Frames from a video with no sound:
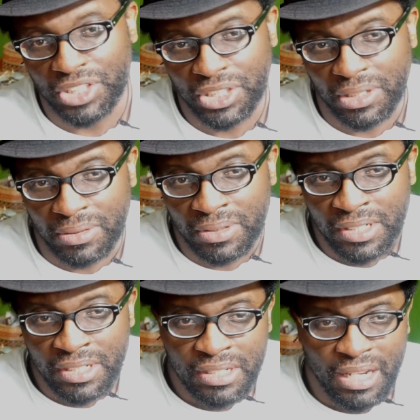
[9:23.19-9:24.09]
So,
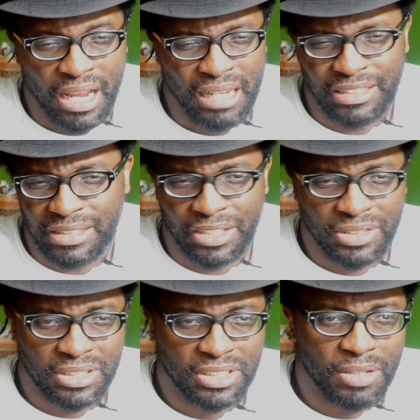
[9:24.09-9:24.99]
and
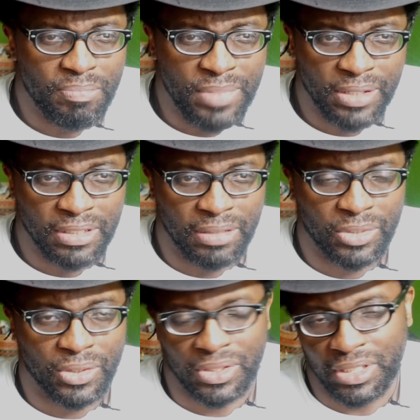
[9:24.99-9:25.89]
there's just a million
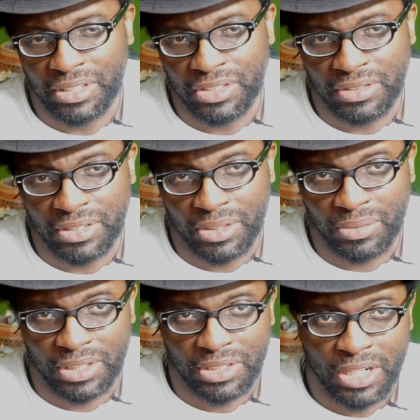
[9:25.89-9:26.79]
more things you can do
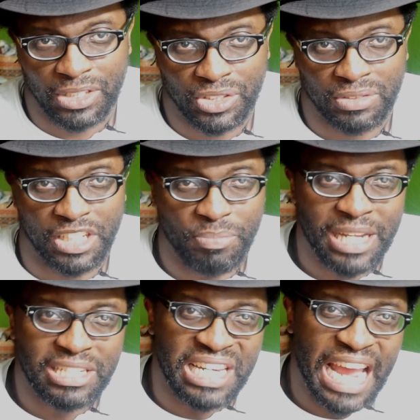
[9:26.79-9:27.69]
with the touchscreen. It
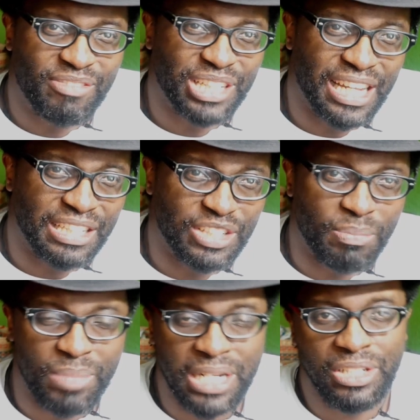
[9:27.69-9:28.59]
makes navigating the
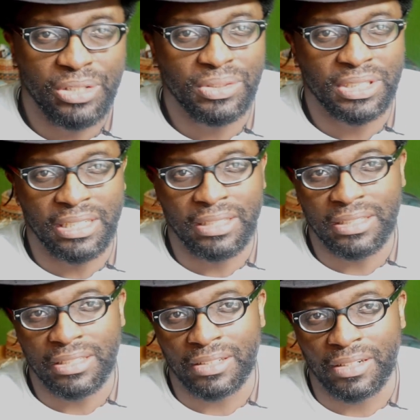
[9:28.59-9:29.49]
menus
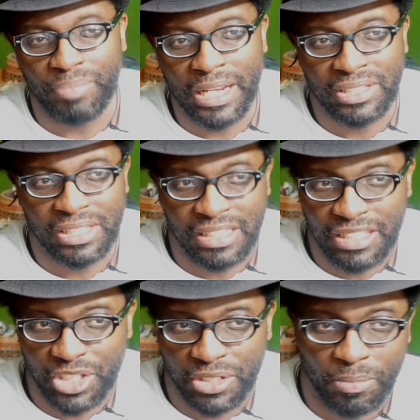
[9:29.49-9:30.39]
easier. It makes it
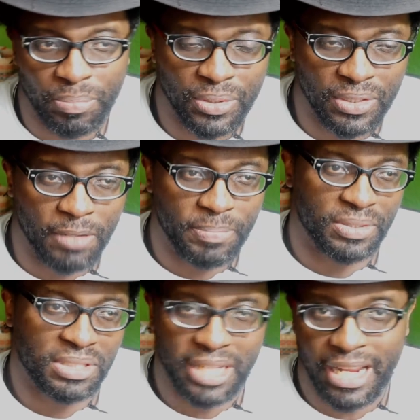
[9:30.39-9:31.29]
easier to pull up your
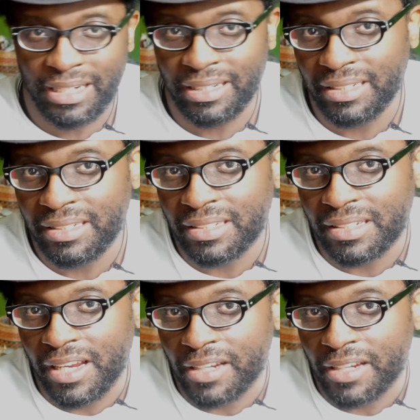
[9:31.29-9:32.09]
settings.